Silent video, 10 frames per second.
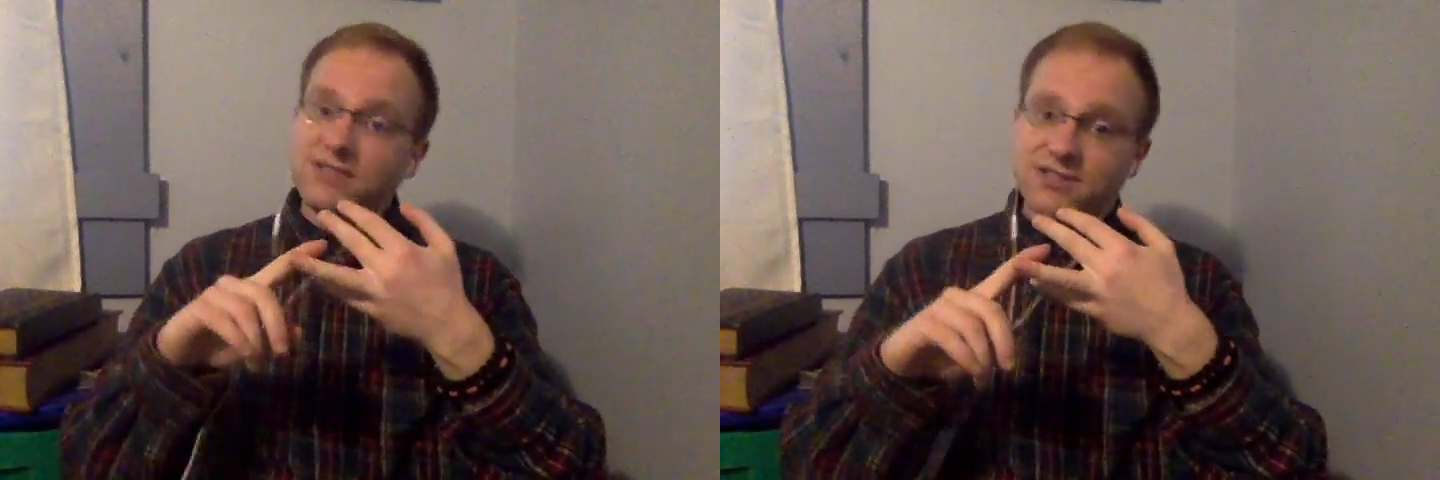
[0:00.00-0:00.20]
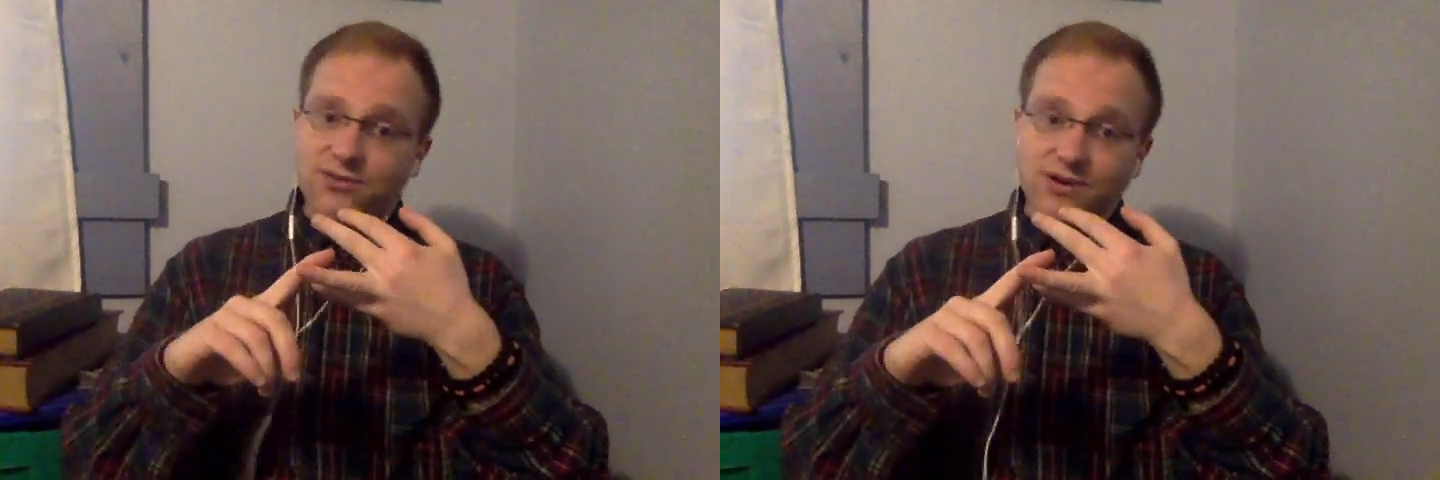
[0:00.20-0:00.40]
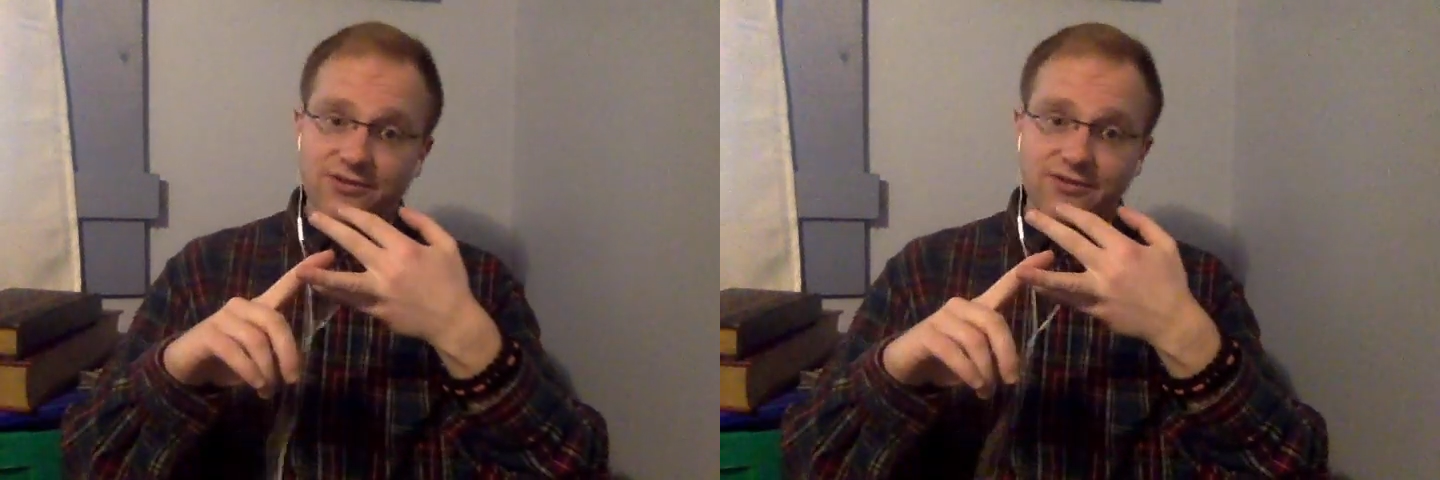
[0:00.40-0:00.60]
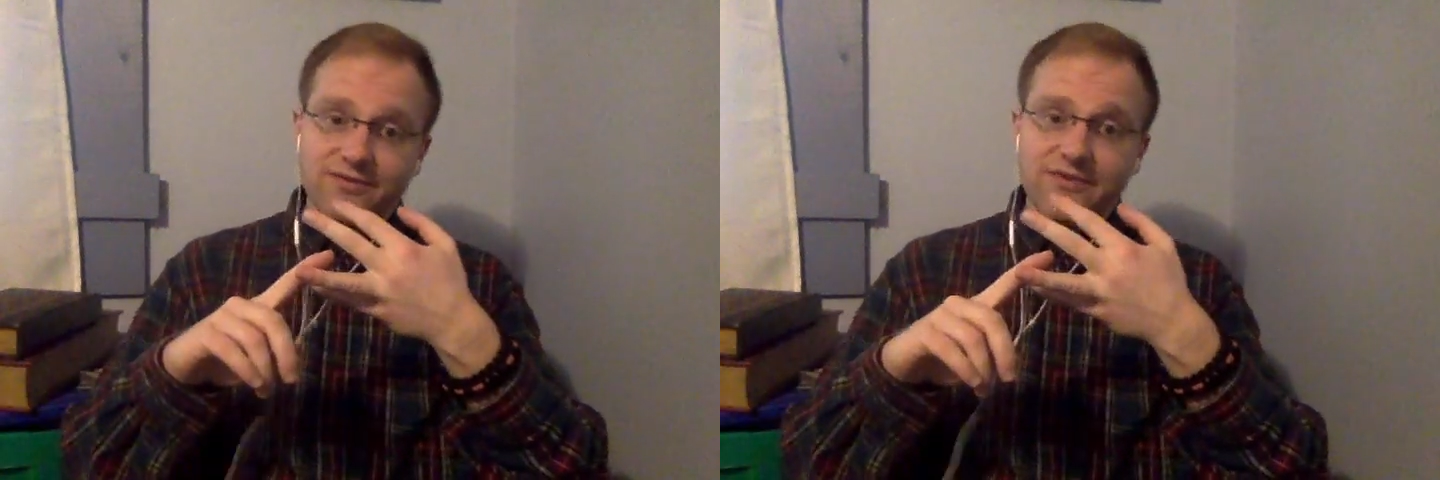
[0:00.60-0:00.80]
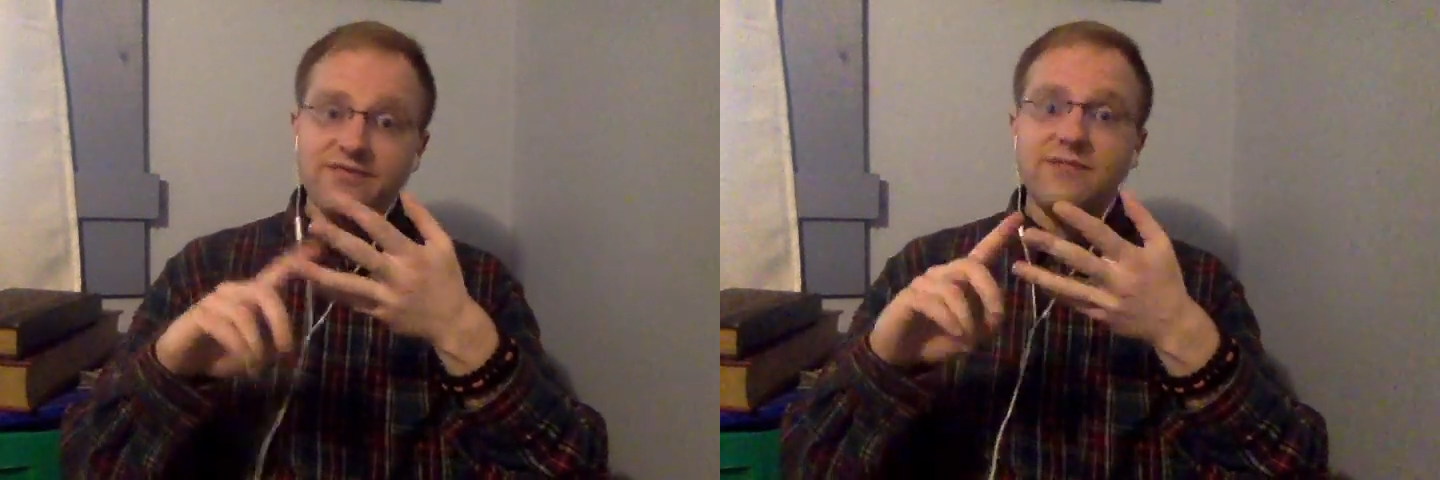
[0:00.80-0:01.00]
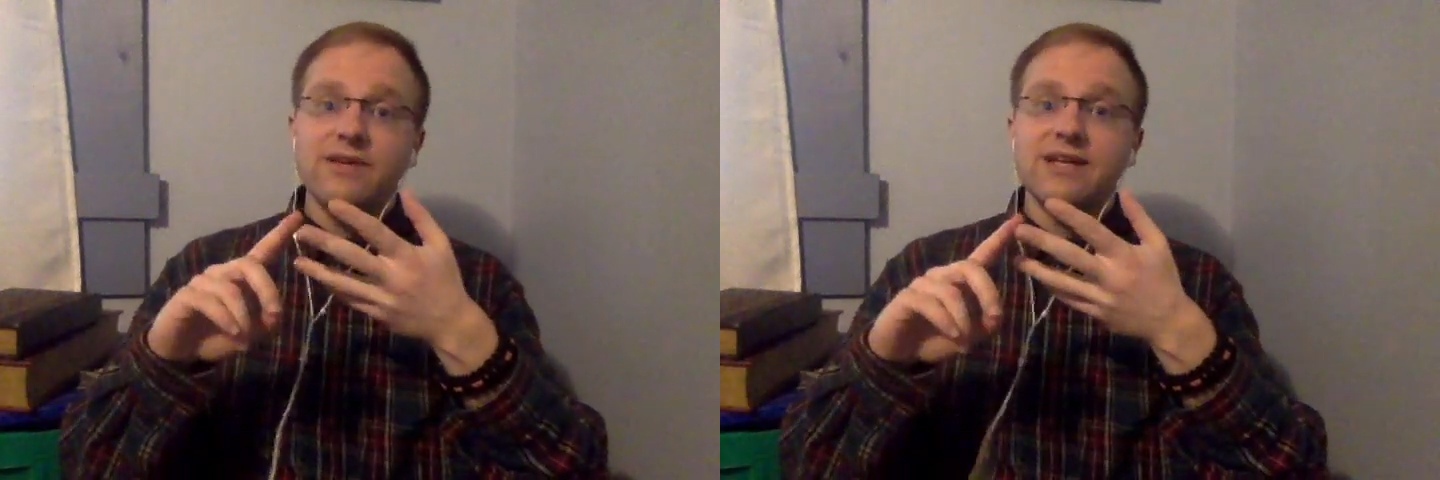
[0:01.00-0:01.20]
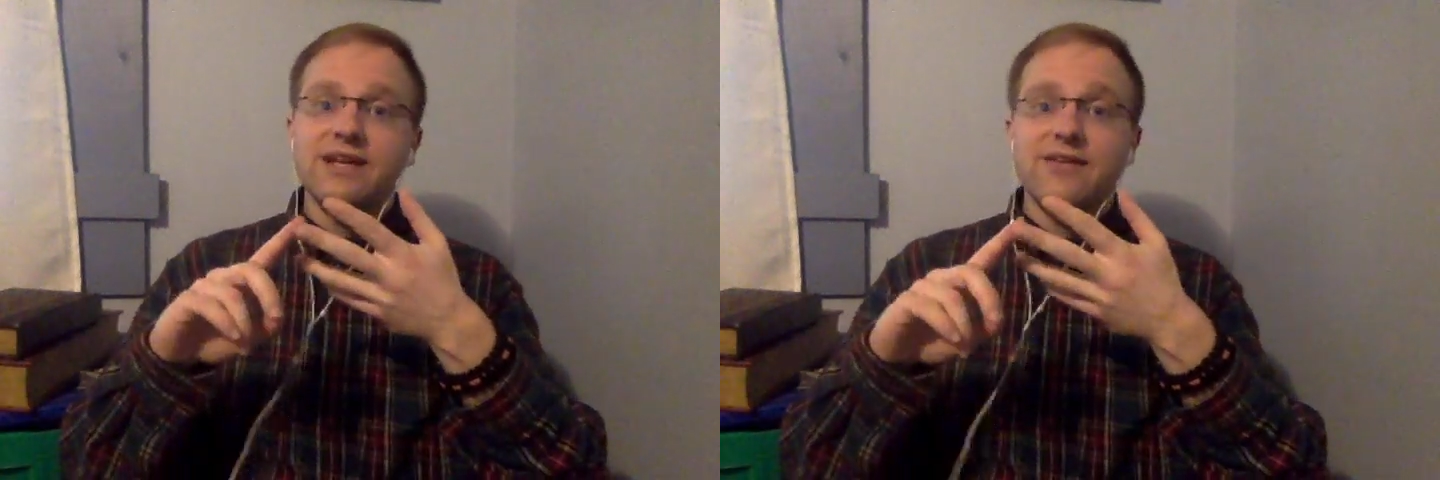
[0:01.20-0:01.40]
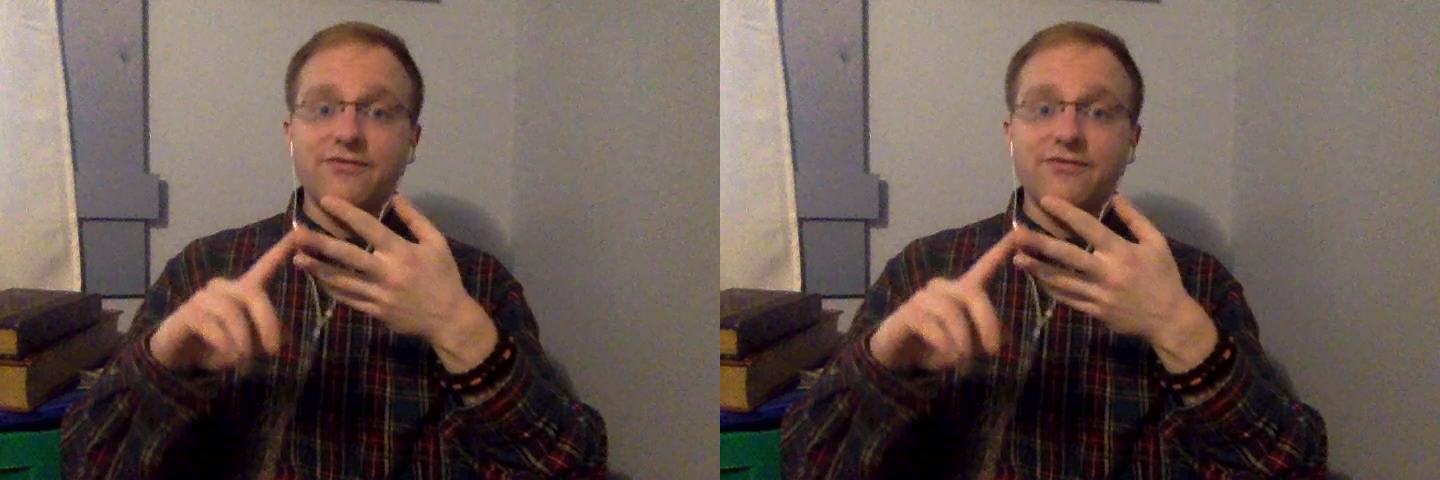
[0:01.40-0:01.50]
250 million and